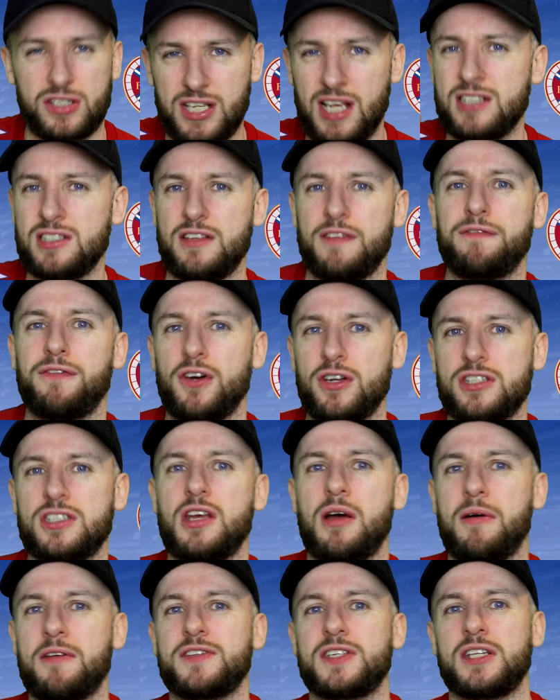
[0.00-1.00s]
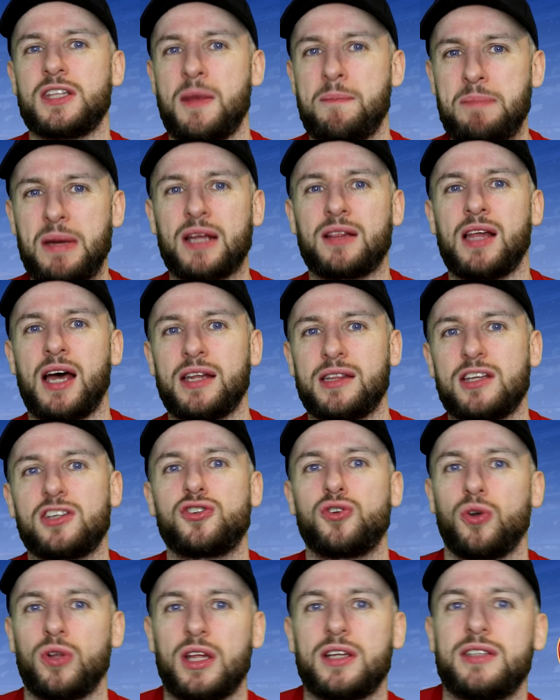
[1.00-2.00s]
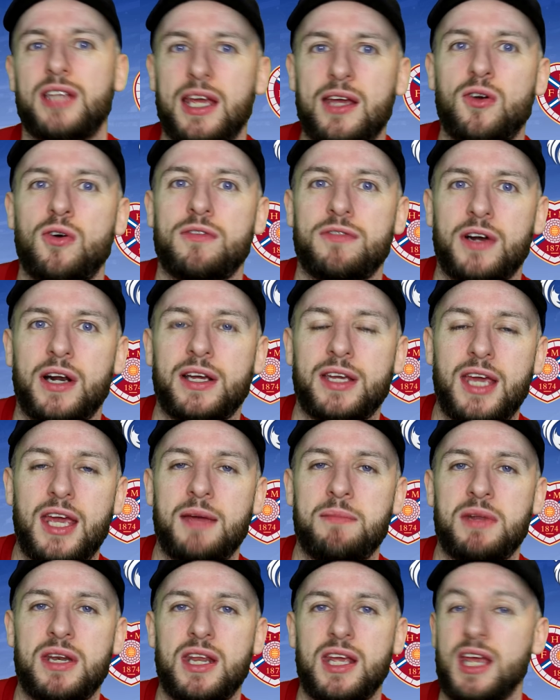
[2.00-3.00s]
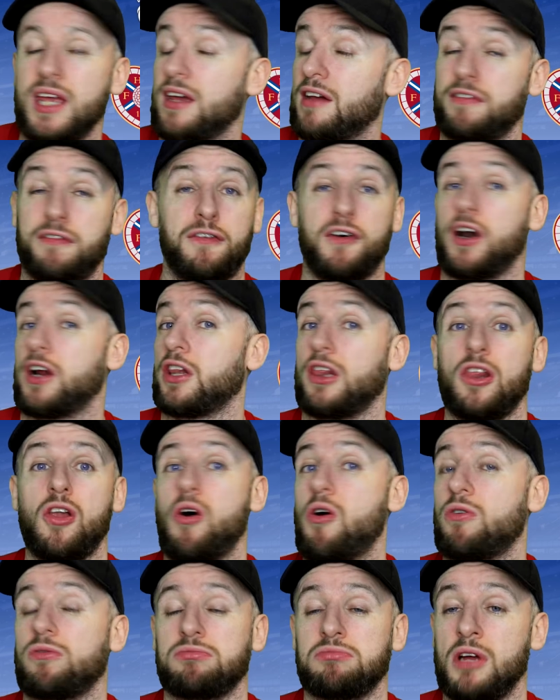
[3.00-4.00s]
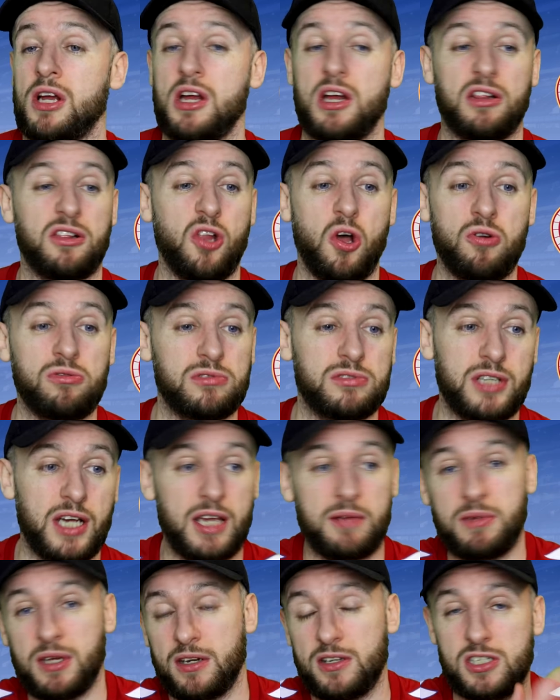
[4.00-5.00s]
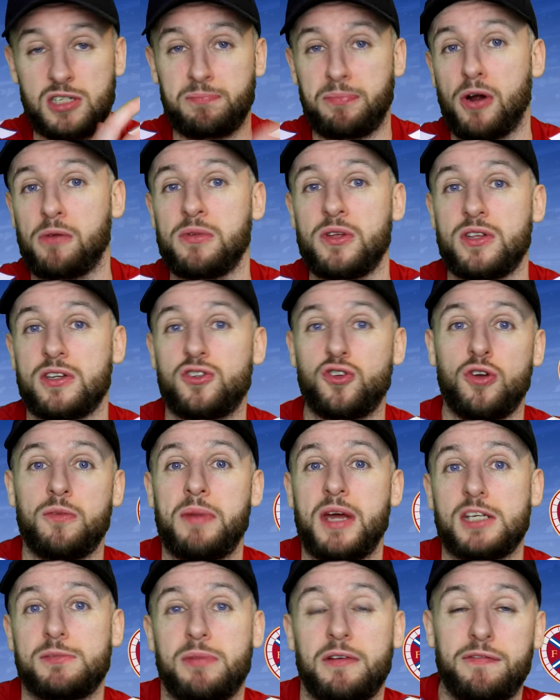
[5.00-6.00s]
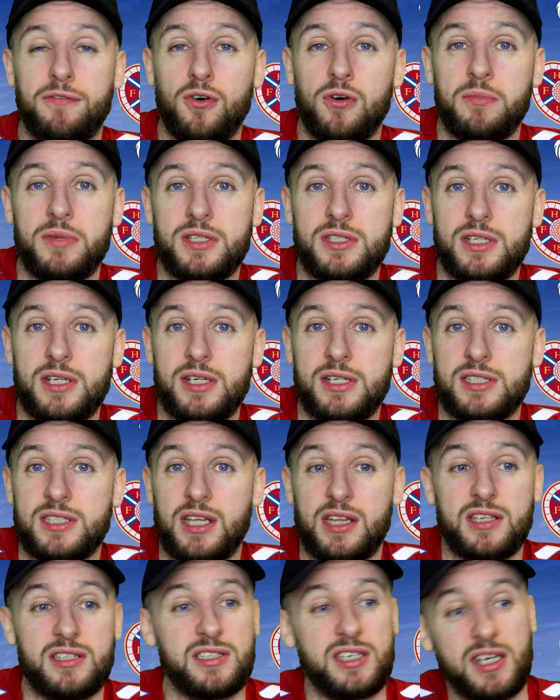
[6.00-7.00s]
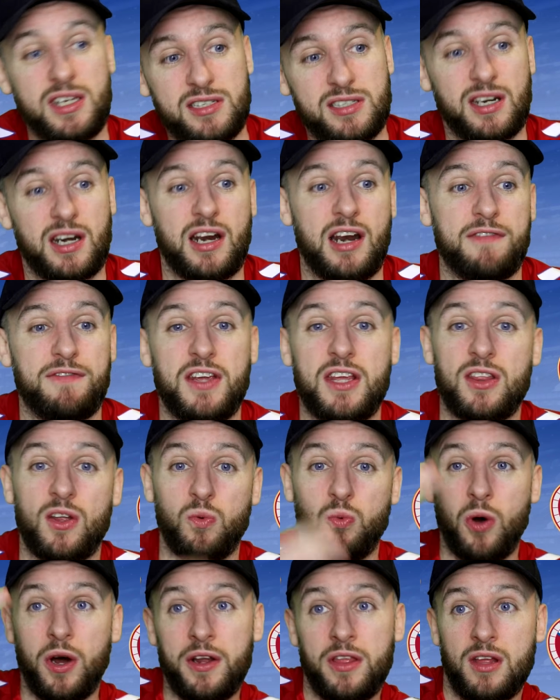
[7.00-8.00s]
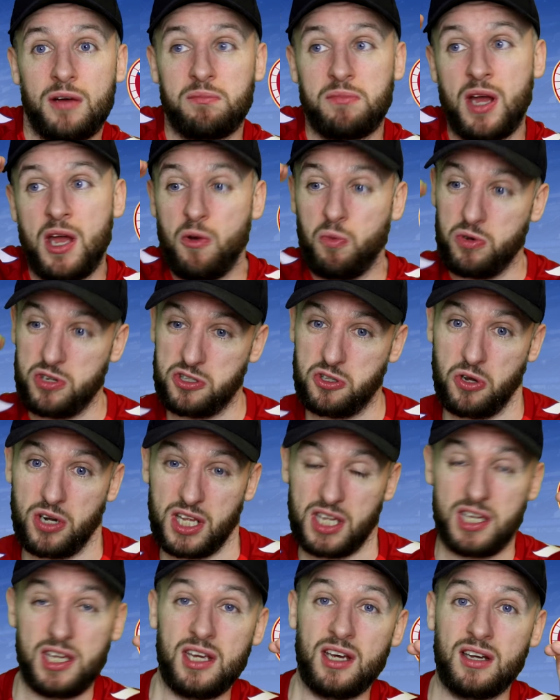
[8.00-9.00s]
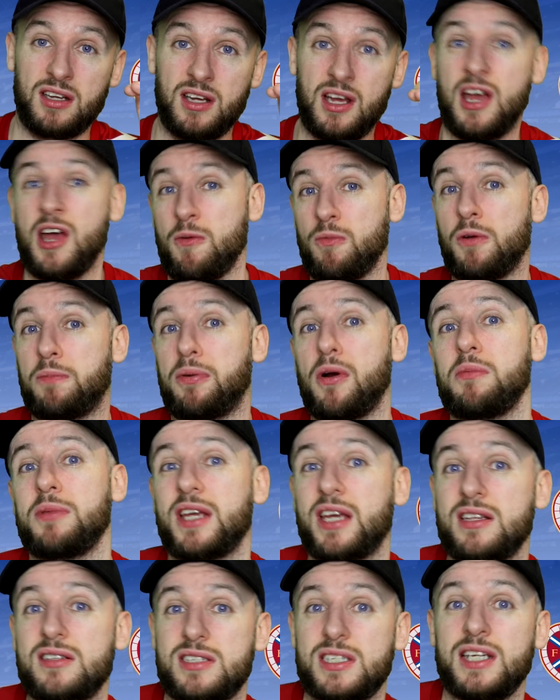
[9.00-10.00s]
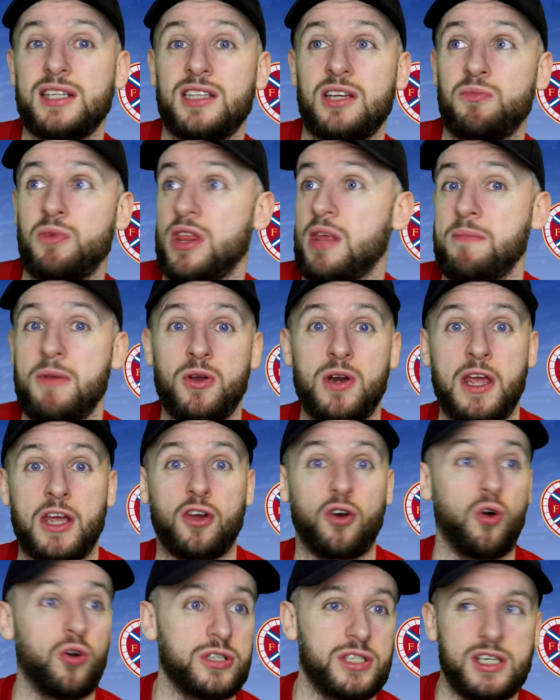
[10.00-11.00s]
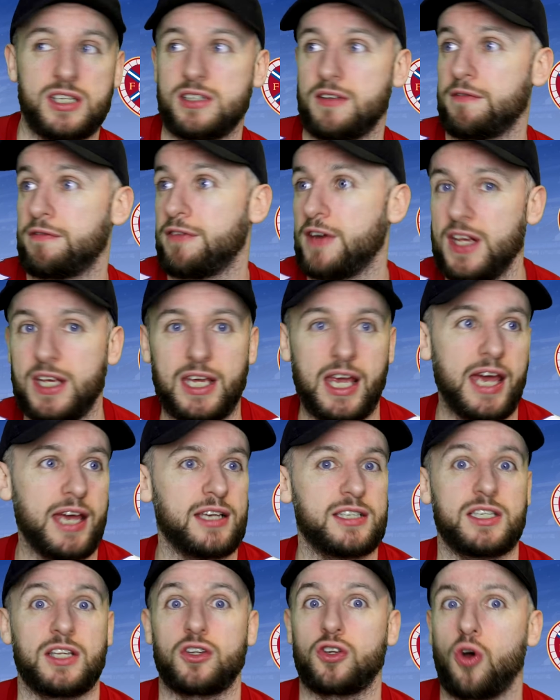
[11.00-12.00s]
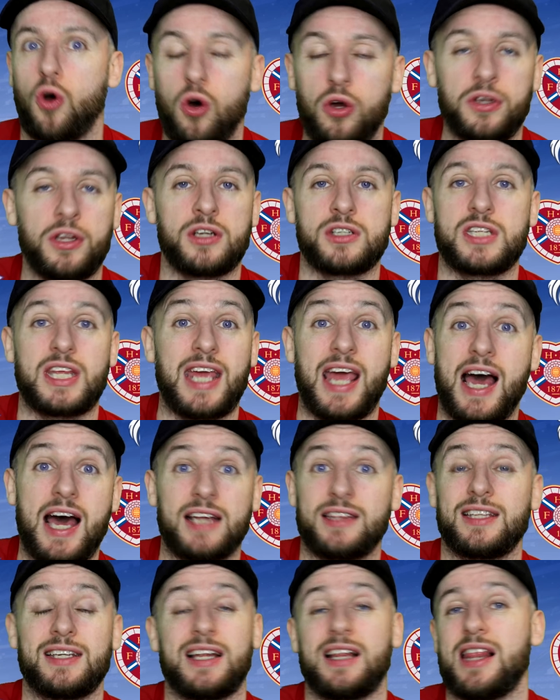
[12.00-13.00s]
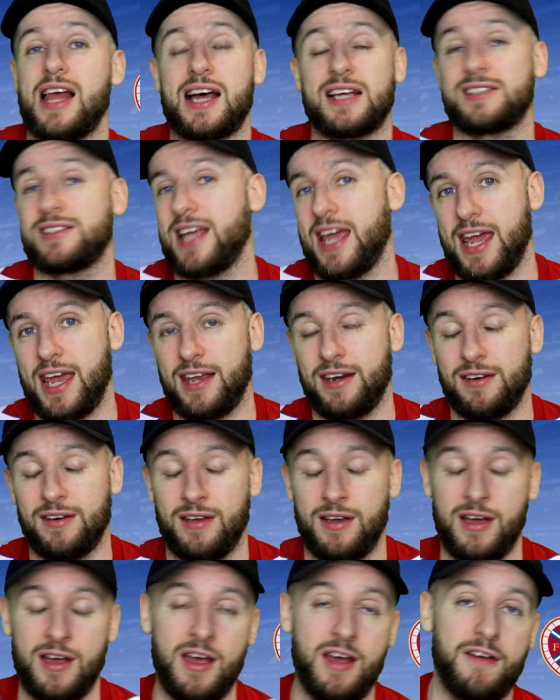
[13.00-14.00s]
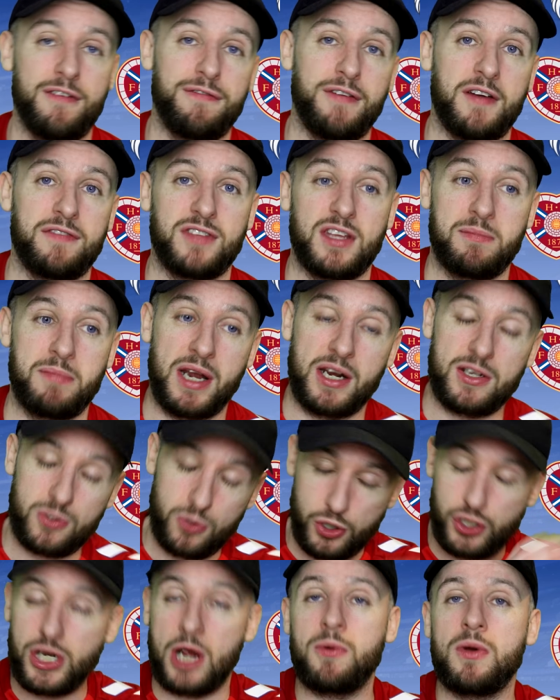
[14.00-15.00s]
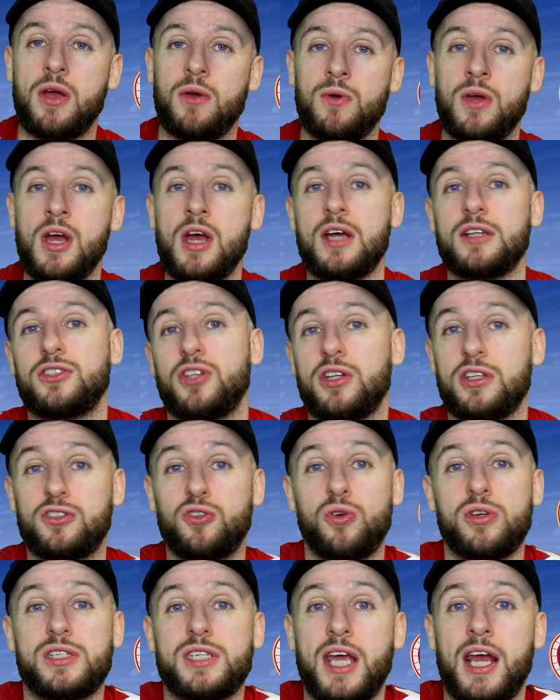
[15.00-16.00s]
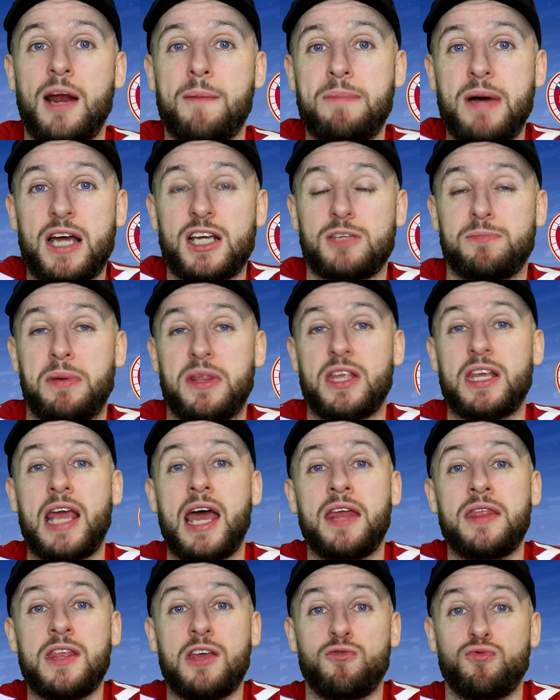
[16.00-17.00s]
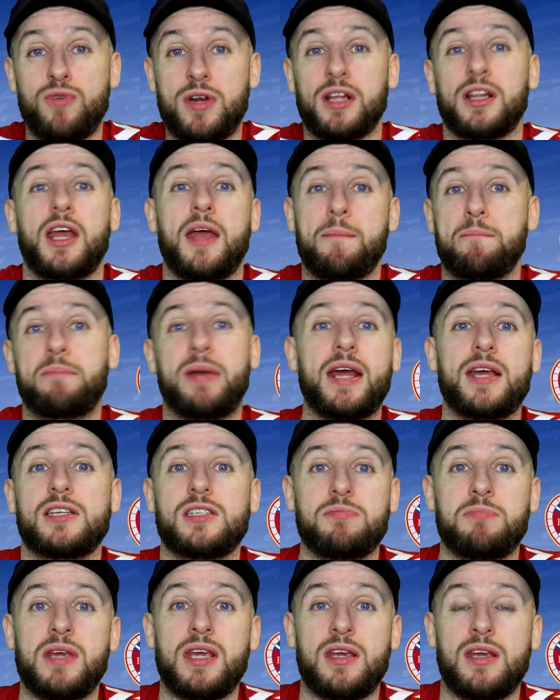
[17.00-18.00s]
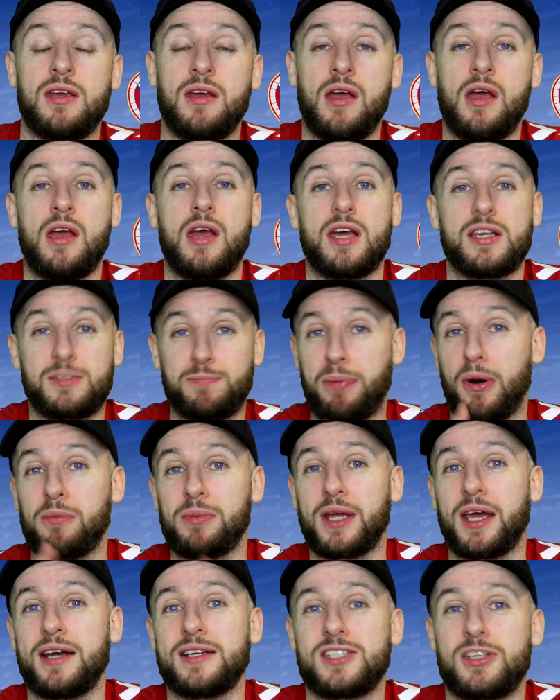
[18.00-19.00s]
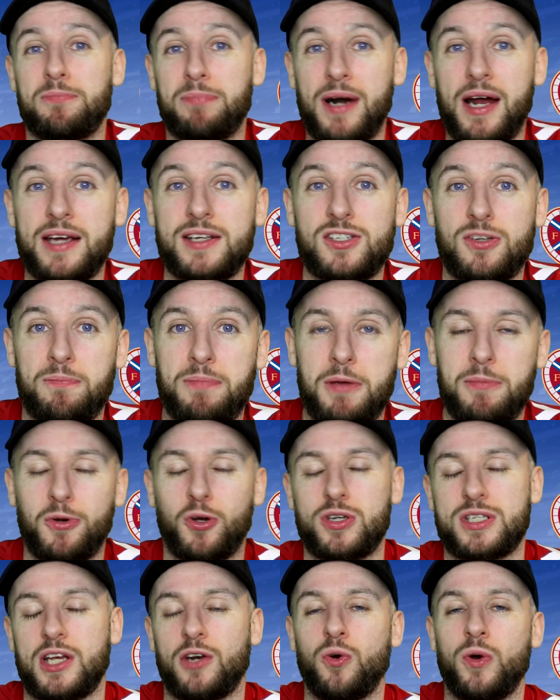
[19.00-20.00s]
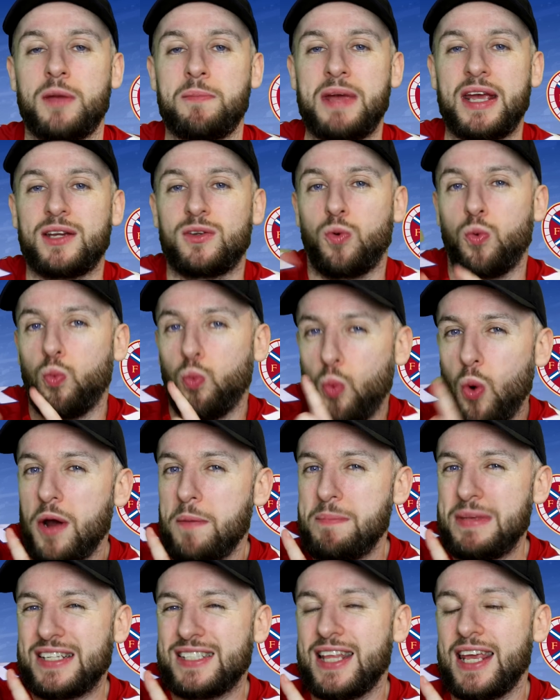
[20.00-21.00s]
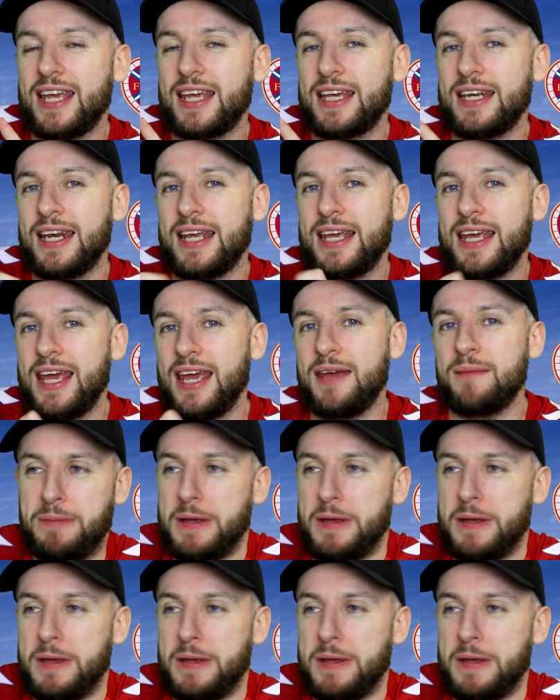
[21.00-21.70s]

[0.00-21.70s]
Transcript: That's the first time I've seen the big laddie truly take over a game in the air for a long, long time, and it's probably the two best performances of the season. And if either one of them was doing it here, we're probably conceding with the amount of crosses and free kicks and corners they had in the last 10, 15 minutes. So shout out to the two centre-backs, but the end that really impressed me is probably going to surprise some people, because I know he made one mistake in the game.